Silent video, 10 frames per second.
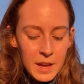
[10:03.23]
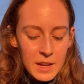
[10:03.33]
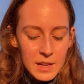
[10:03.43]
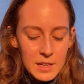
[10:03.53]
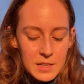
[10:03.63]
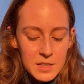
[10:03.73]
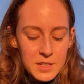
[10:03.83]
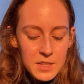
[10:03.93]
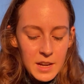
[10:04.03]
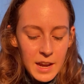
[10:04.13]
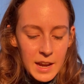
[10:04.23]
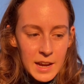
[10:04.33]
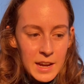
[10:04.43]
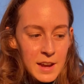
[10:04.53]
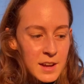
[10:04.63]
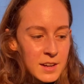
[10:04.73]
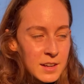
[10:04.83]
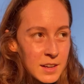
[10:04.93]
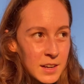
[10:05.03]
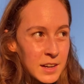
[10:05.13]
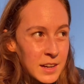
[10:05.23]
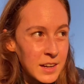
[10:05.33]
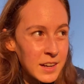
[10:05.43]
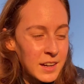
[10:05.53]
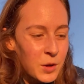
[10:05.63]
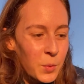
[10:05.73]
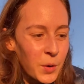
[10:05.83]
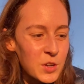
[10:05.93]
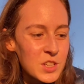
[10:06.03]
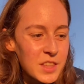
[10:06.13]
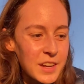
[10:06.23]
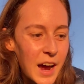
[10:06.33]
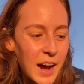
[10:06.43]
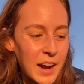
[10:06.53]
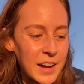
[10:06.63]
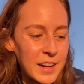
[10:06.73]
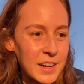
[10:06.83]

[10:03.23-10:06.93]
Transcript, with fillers: is a quote that I